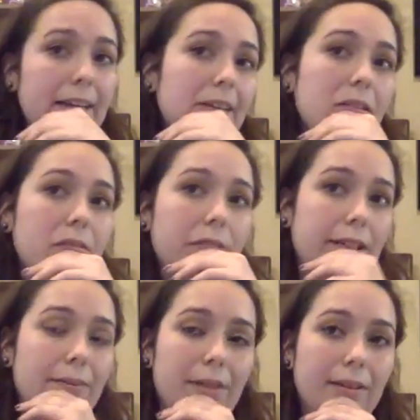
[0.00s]
if
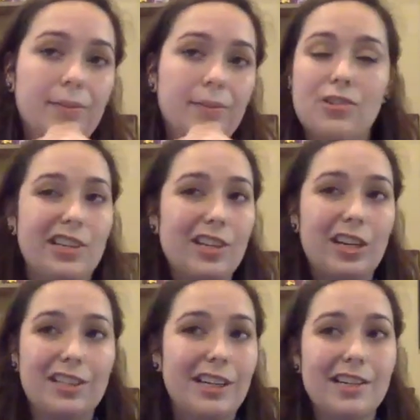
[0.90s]
I'm just going to
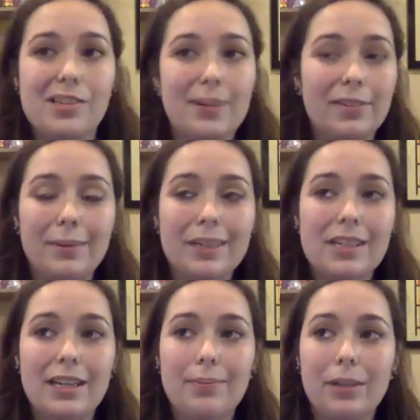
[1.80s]
talk tons about Remy
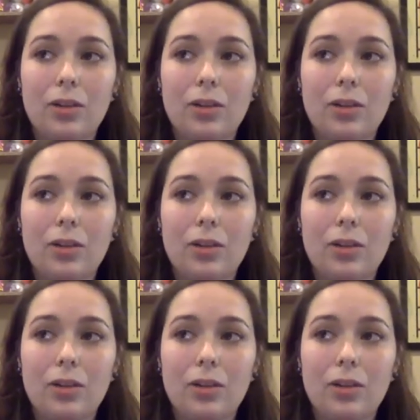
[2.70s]
today, but,